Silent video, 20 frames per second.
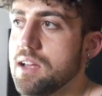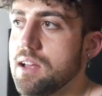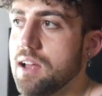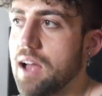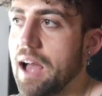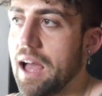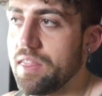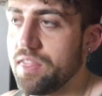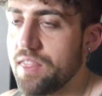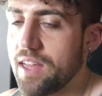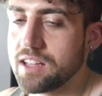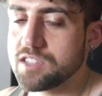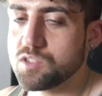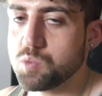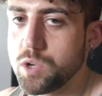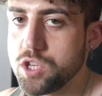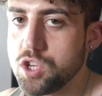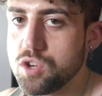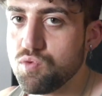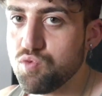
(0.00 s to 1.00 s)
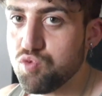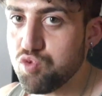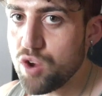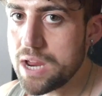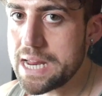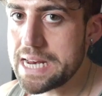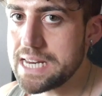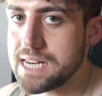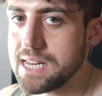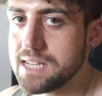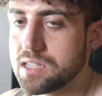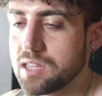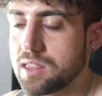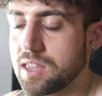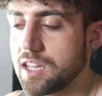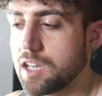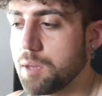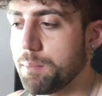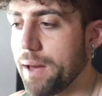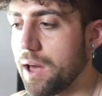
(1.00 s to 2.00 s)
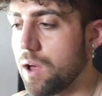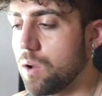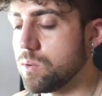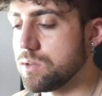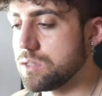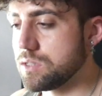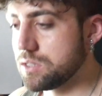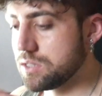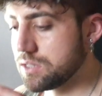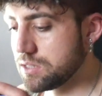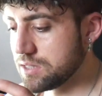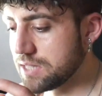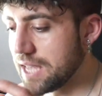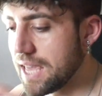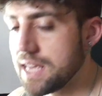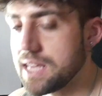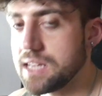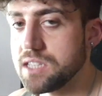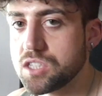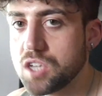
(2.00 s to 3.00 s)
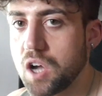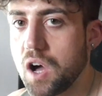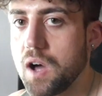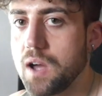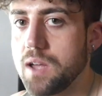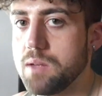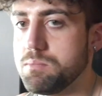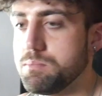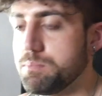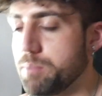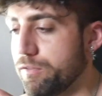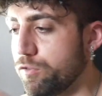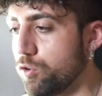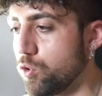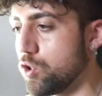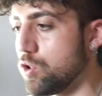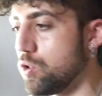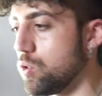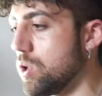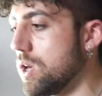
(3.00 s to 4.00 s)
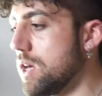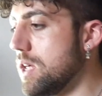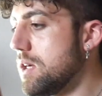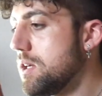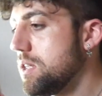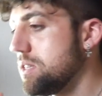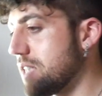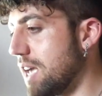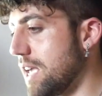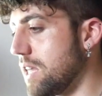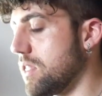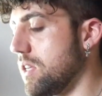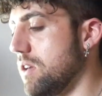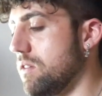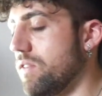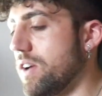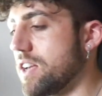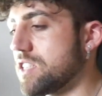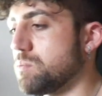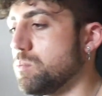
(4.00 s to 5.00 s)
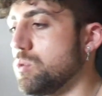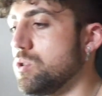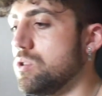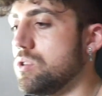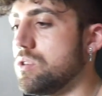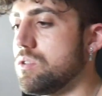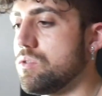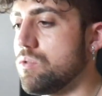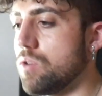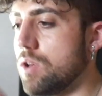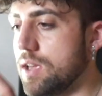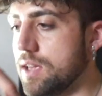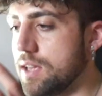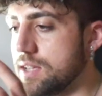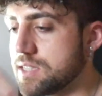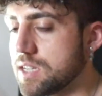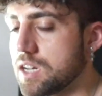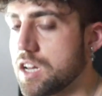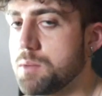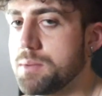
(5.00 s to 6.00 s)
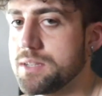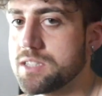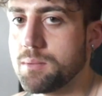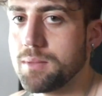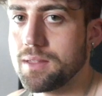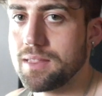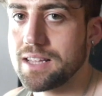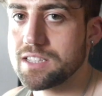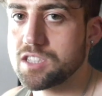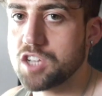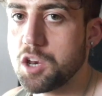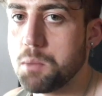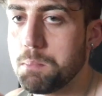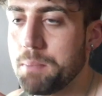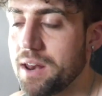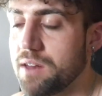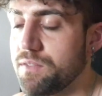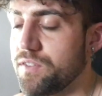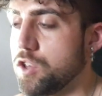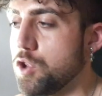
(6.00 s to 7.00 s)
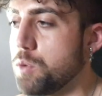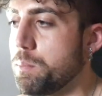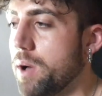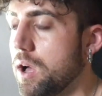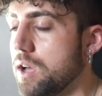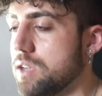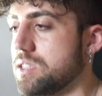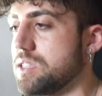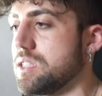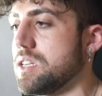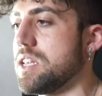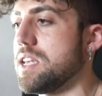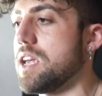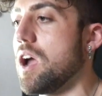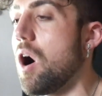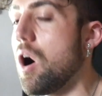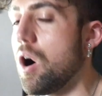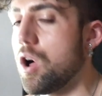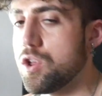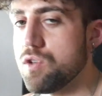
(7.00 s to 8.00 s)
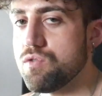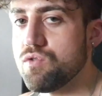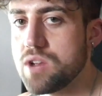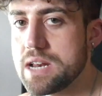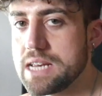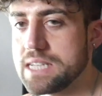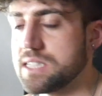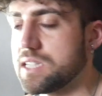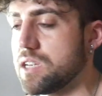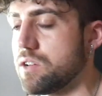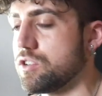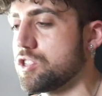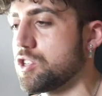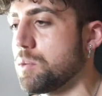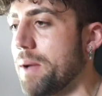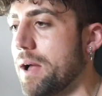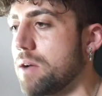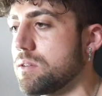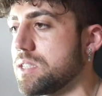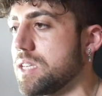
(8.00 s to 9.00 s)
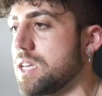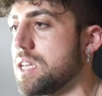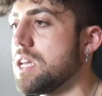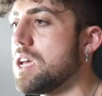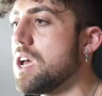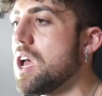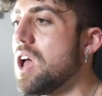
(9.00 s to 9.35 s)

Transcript: And that's when you really need to think about taking time before you take the investment. Is it going to be something that's going to benefit you personally? Are you really serious about it?